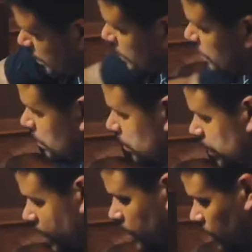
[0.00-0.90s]
you're
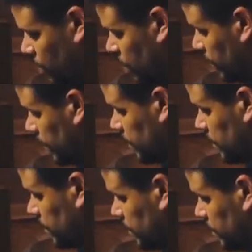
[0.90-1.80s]
looking to order it,
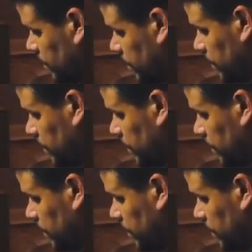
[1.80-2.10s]
so it